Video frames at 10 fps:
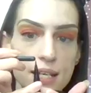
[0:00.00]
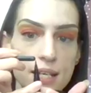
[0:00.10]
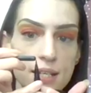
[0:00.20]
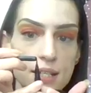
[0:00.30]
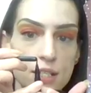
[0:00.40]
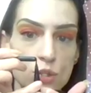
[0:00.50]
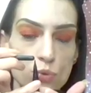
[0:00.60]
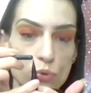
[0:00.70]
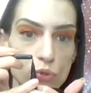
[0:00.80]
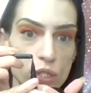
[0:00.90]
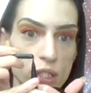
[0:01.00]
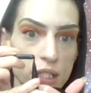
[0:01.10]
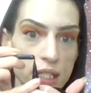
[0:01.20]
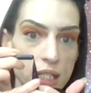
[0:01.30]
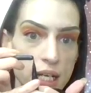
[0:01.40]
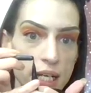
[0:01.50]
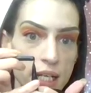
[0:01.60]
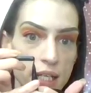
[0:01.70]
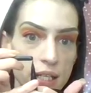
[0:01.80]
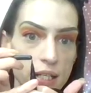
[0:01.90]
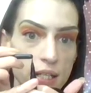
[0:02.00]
it is really like,